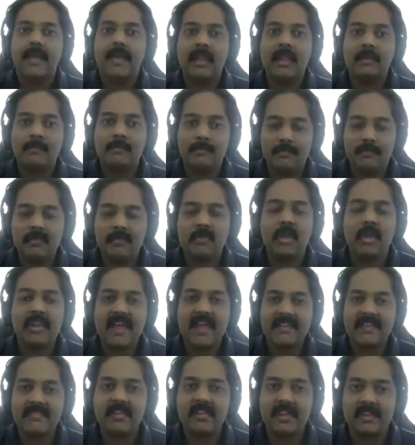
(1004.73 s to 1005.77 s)
help to
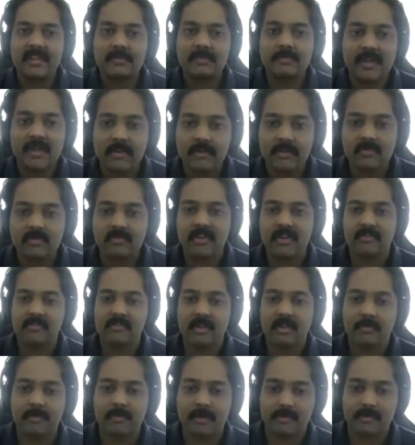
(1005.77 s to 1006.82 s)
enhance the experience of a
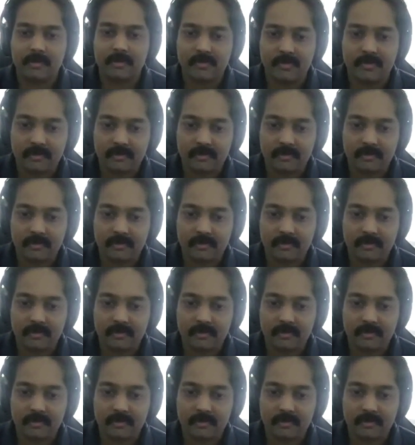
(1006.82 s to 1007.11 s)
developer.